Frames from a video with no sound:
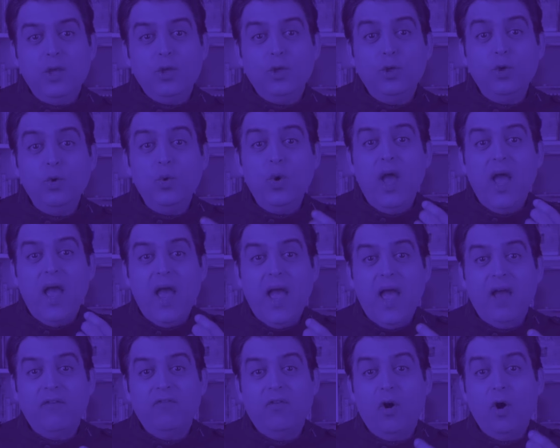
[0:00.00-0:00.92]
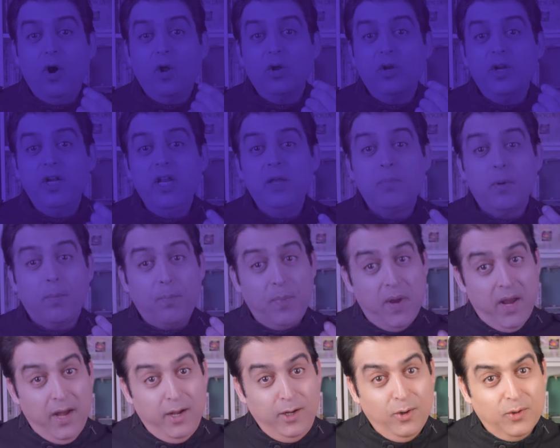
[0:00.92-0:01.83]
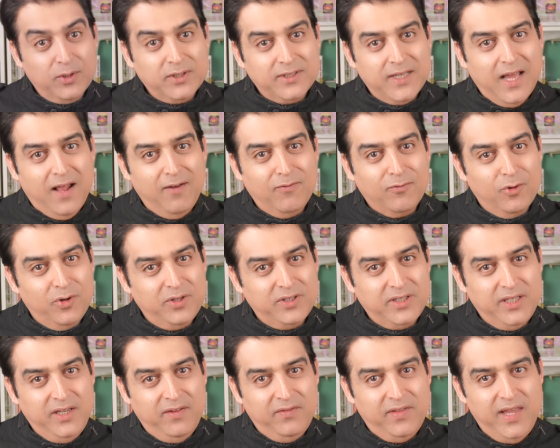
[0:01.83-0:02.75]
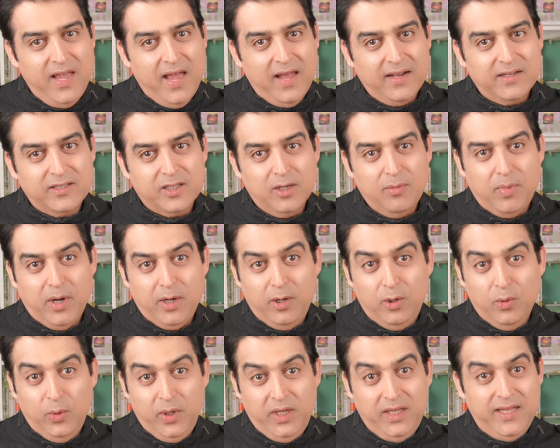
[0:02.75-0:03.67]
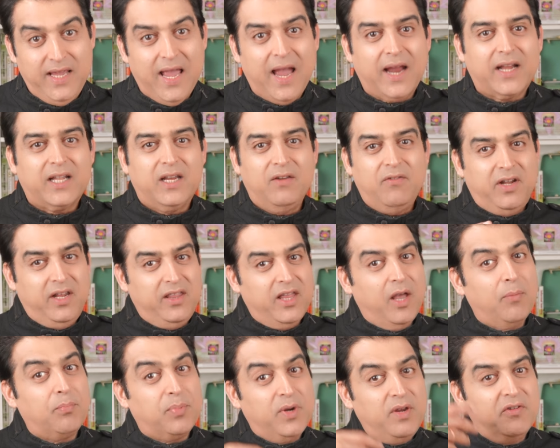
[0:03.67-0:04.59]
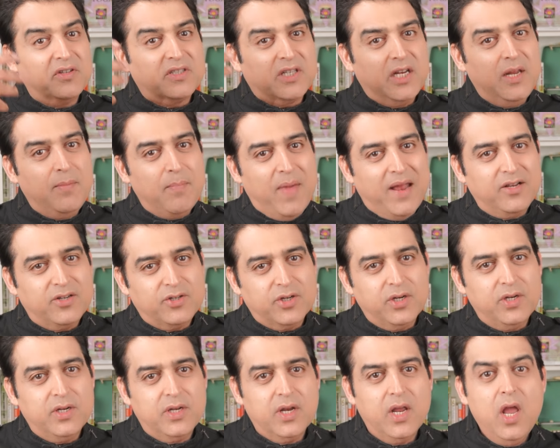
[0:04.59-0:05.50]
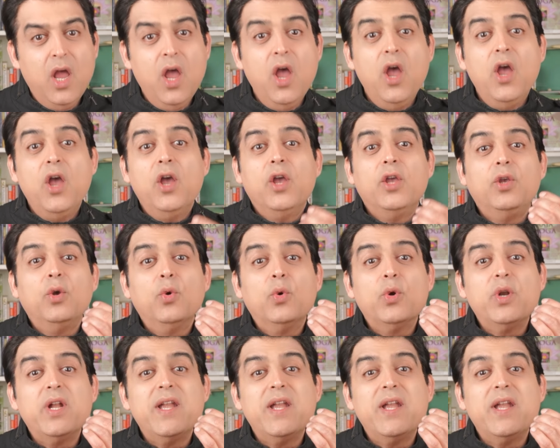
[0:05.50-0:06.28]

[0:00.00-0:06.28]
You have already prepared yourself to receive the answer by doing the activity that I previously mentioned. You